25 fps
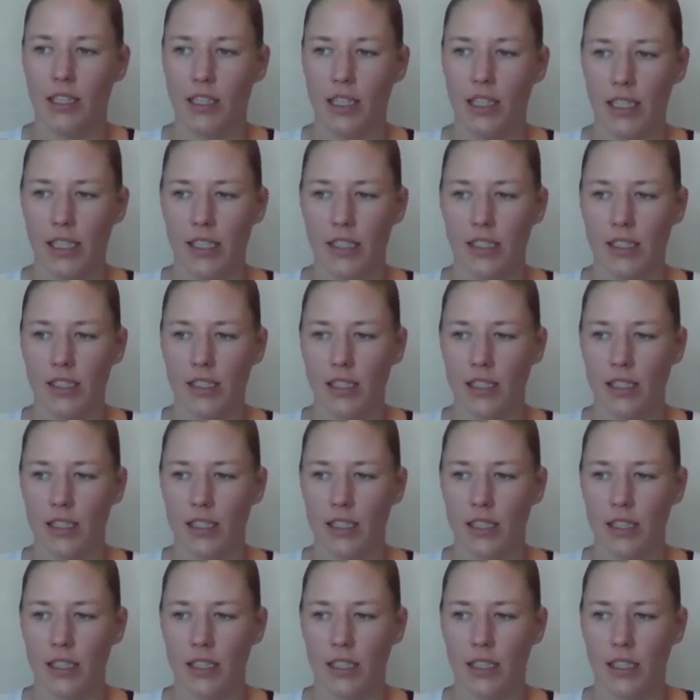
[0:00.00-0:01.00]
And
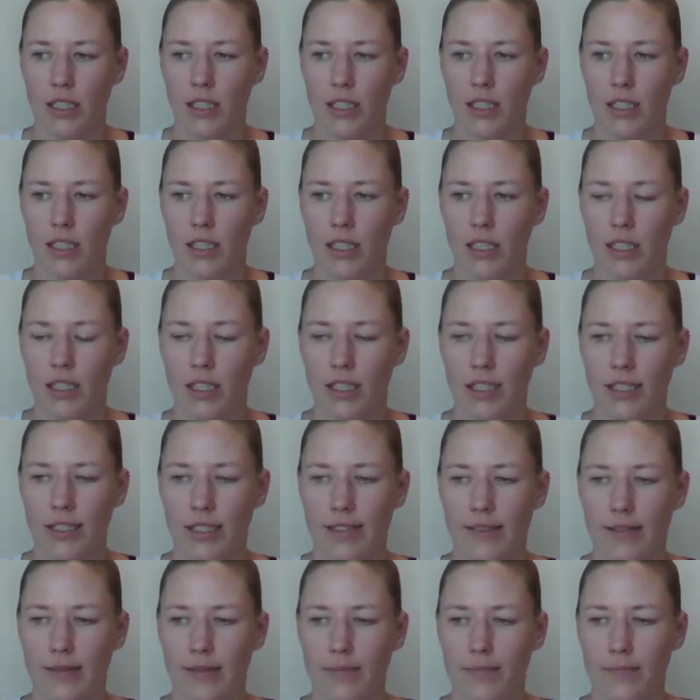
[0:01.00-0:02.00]

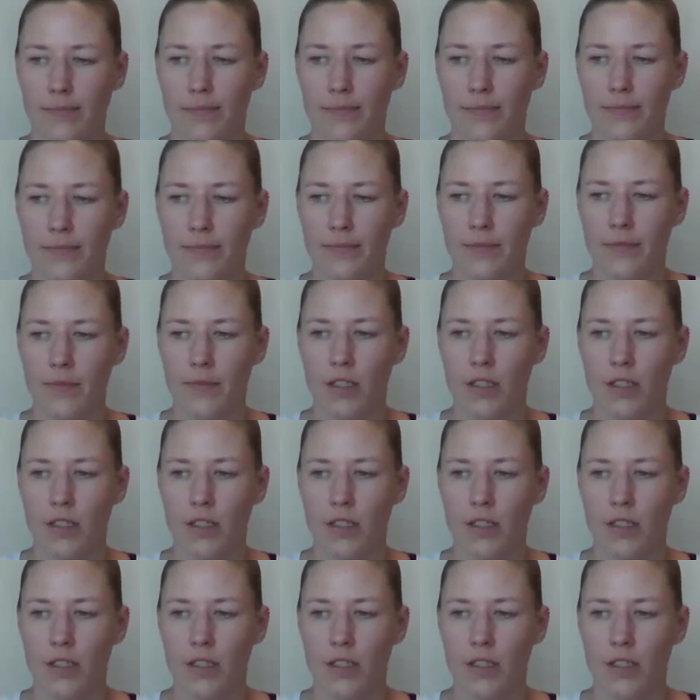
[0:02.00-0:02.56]
um